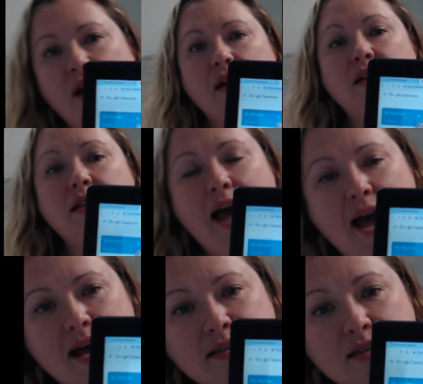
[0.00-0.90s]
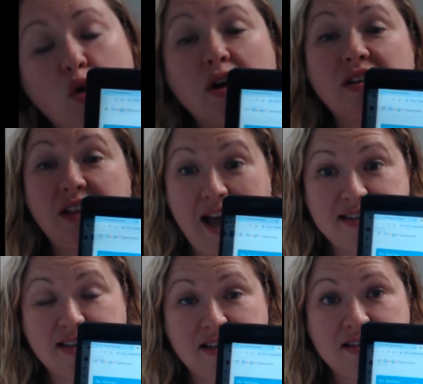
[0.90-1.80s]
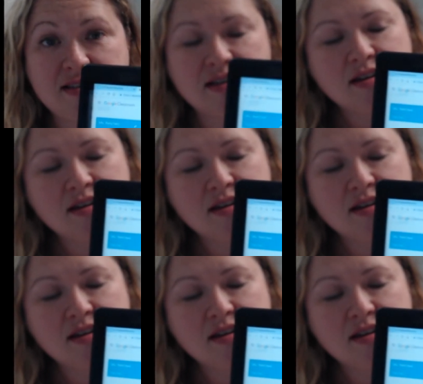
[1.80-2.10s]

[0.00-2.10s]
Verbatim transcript: a class or classes.